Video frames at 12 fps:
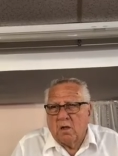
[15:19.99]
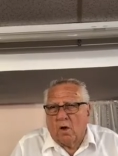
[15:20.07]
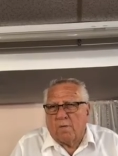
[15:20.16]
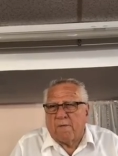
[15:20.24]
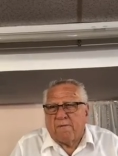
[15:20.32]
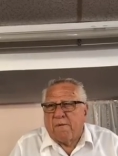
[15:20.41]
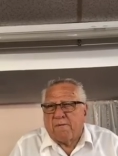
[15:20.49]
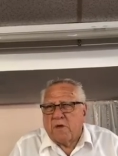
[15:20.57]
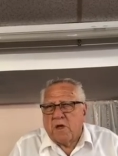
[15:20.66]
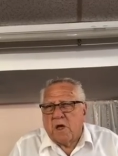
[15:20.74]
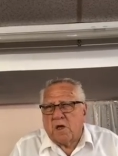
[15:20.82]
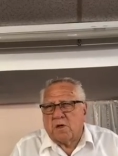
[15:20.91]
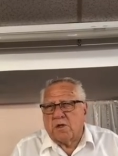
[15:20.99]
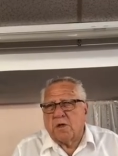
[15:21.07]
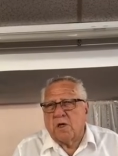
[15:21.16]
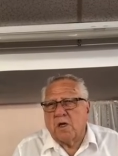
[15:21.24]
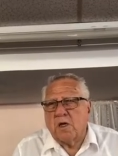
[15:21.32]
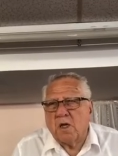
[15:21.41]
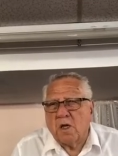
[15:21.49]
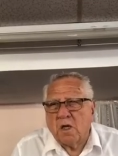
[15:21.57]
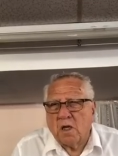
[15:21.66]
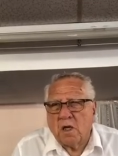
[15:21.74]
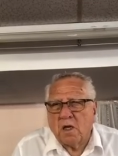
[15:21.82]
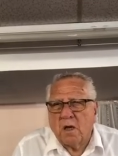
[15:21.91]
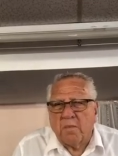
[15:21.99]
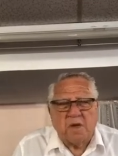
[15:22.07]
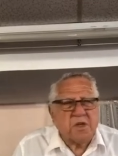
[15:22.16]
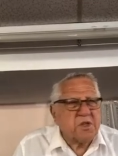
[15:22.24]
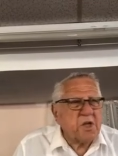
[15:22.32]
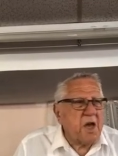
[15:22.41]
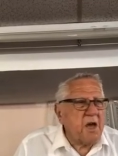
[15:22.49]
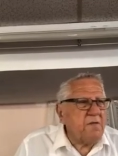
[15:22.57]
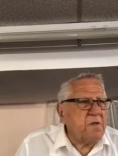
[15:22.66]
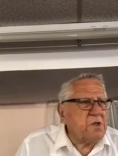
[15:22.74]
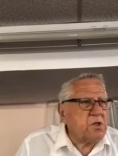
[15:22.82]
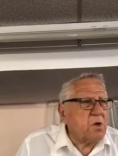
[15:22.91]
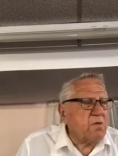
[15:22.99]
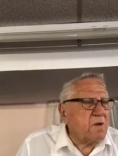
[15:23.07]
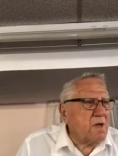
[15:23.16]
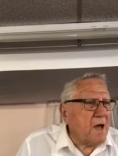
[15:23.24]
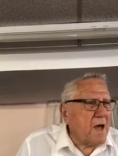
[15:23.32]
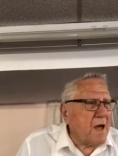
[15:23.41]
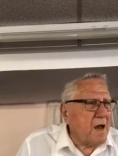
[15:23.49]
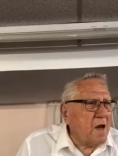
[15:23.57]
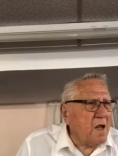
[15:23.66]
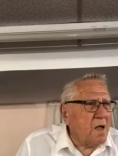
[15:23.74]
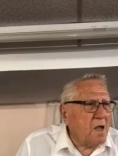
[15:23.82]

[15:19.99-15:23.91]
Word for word: Over 50 years, I've been saved and serving God.